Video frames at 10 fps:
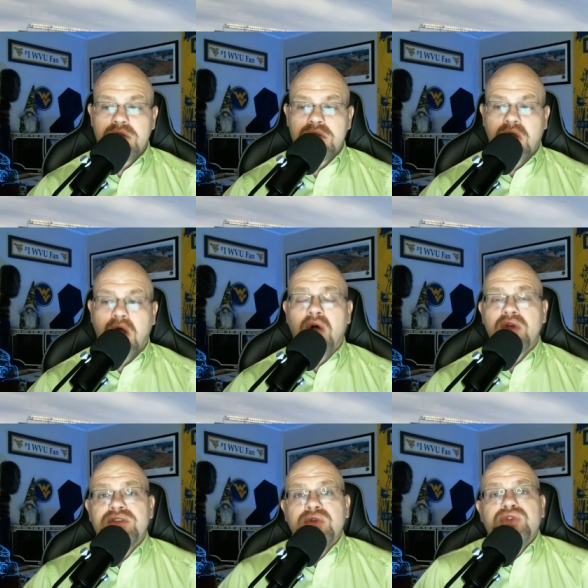Now,
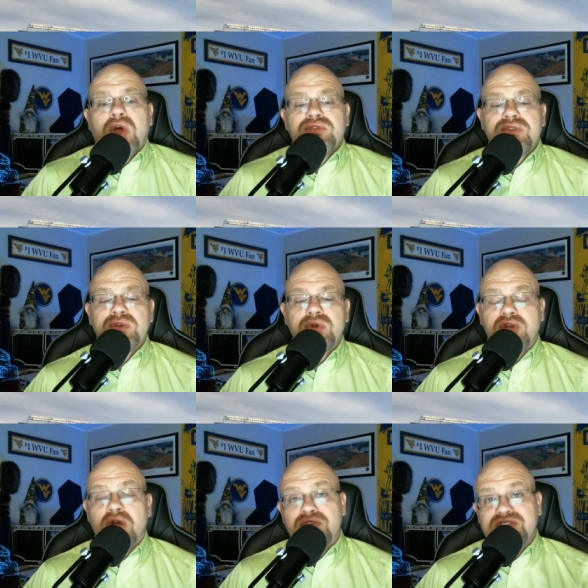Hawkins, who chose the Sooners
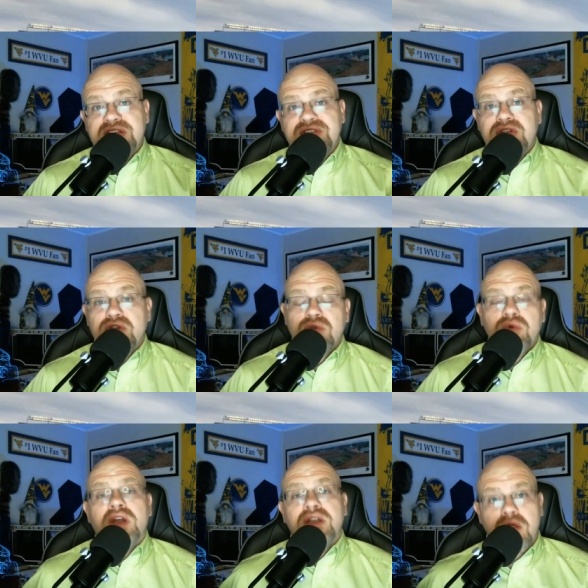over T C
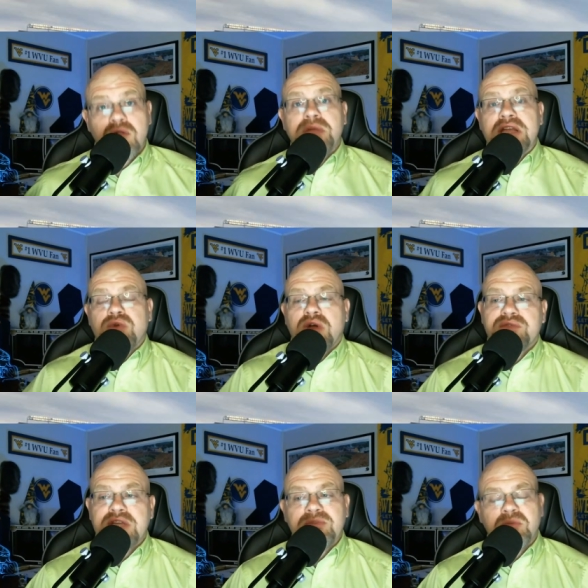U, another Big
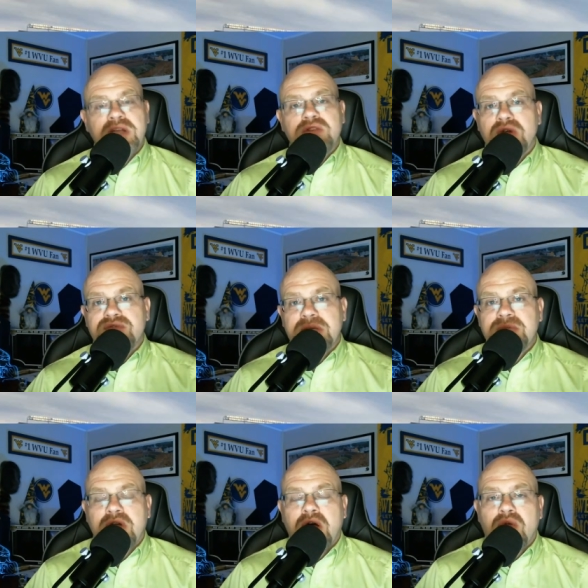twelve team, so Big twelve
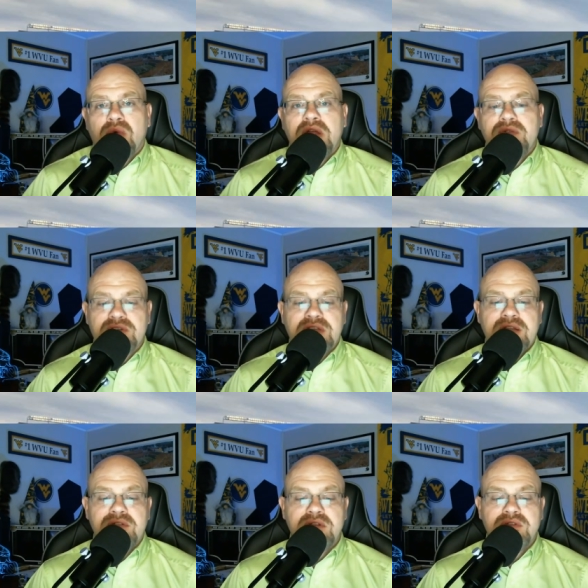teams all around this,
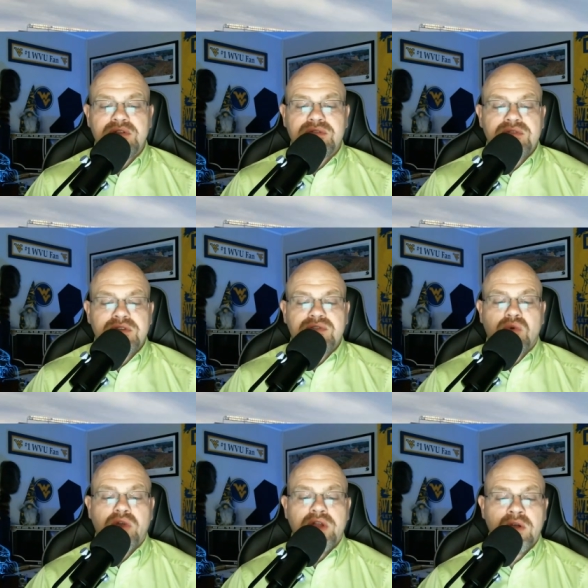this, this
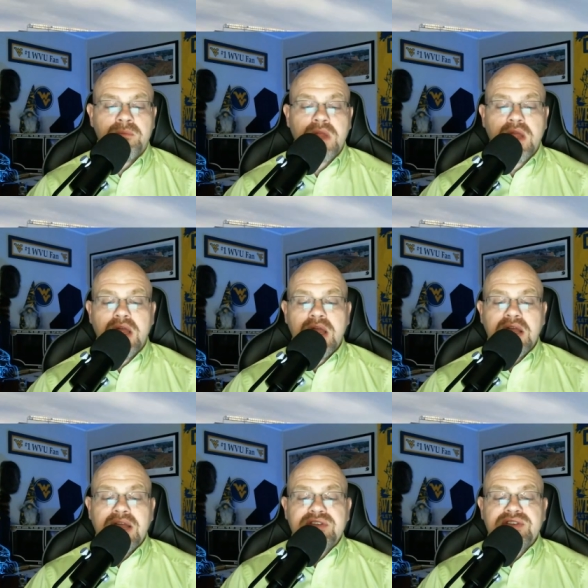story here,
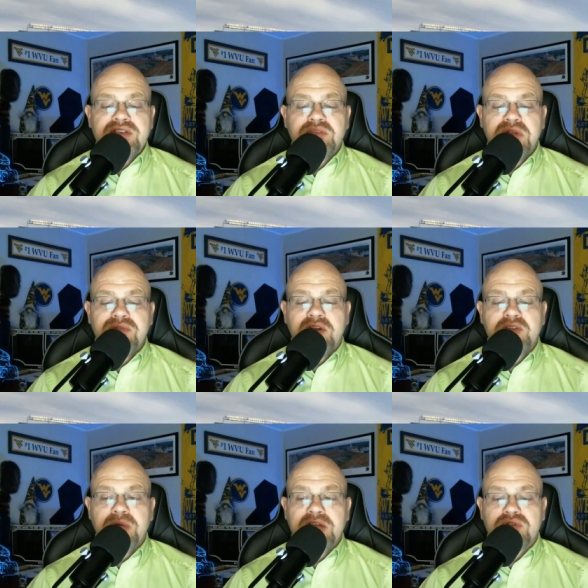has a chance to be very
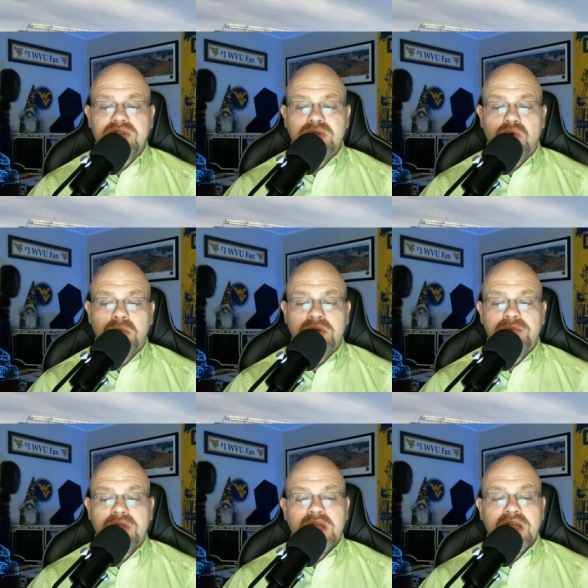special in Norman.
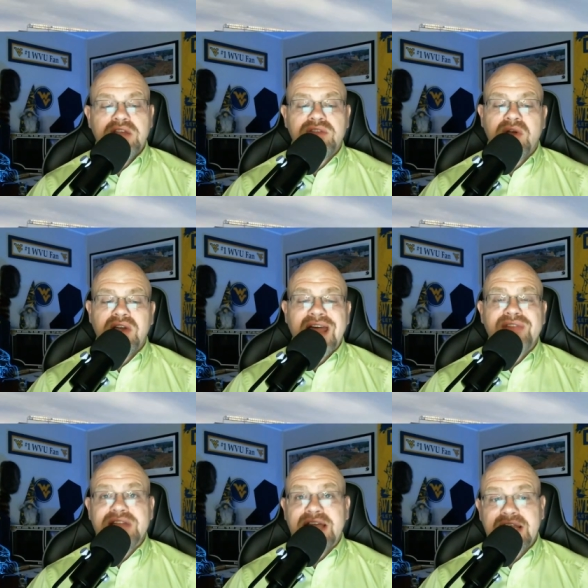He's very
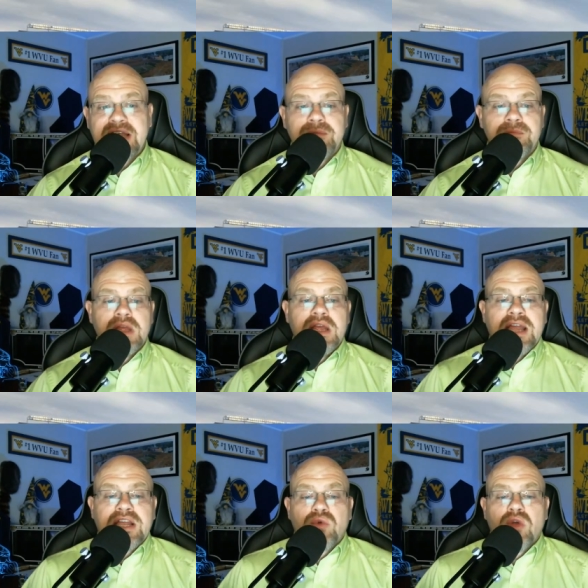athletic
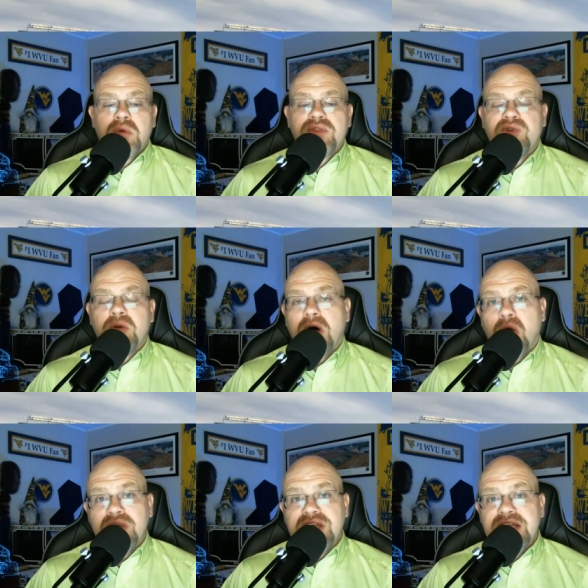and can run with
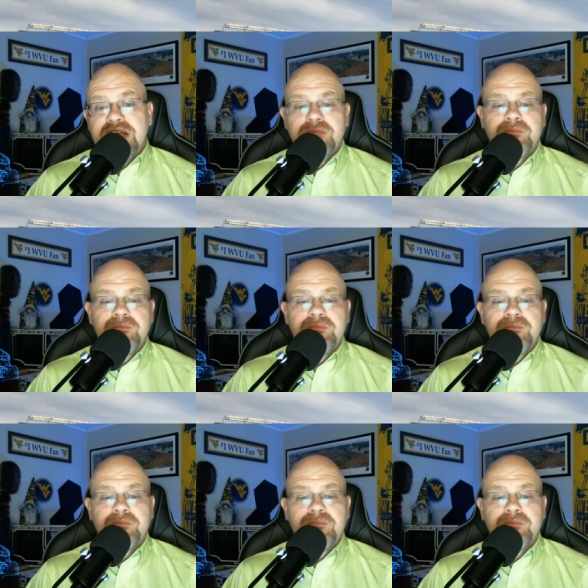football when needed.